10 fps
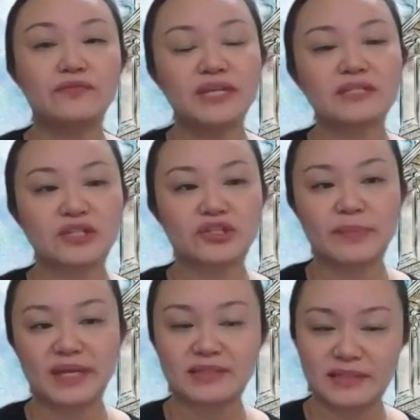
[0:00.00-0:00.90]

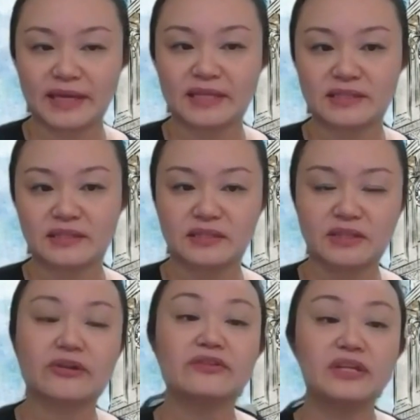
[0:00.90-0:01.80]
research-based test and
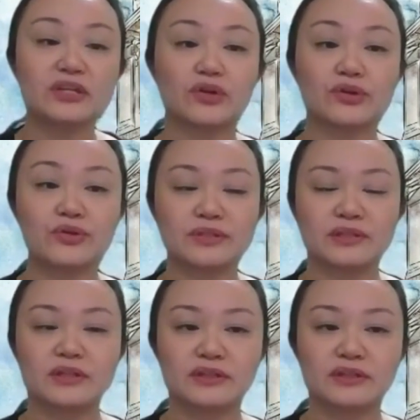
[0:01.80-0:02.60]
is currently not used in